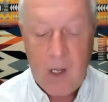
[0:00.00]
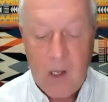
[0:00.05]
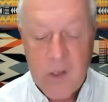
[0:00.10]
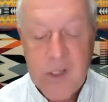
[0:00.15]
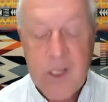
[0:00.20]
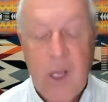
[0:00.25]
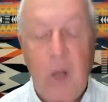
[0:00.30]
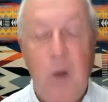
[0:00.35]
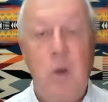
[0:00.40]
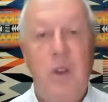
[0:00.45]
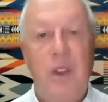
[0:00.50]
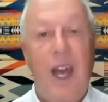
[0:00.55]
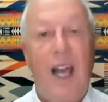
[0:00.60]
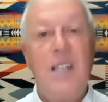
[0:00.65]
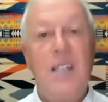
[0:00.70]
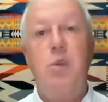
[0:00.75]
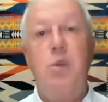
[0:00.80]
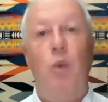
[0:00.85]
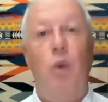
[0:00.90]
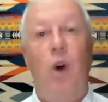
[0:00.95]
So
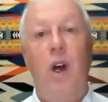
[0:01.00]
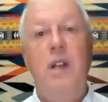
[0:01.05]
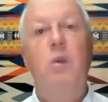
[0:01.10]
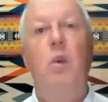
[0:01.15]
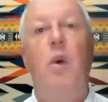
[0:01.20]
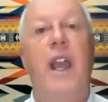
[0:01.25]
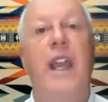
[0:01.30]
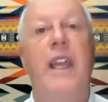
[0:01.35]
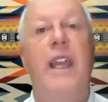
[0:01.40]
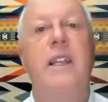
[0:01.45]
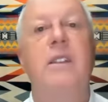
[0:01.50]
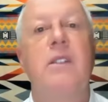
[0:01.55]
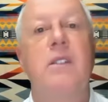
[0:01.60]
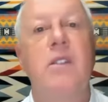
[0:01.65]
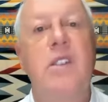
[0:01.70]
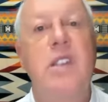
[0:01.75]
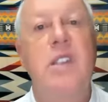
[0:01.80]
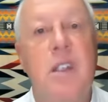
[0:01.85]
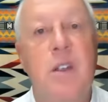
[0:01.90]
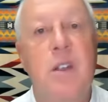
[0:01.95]
that's one way
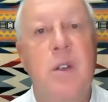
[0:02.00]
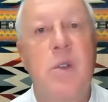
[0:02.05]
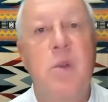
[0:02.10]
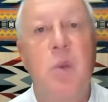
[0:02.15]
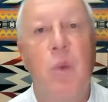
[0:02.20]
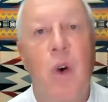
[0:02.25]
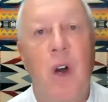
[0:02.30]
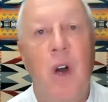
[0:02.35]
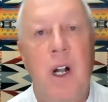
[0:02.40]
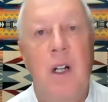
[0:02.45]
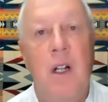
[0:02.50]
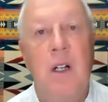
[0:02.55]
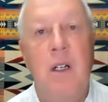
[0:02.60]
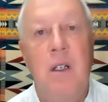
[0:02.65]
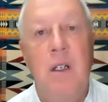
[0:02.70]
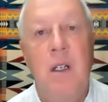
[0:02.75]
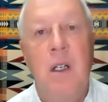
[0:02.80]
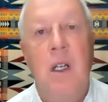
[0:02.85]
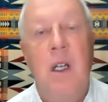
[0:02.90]
to use water.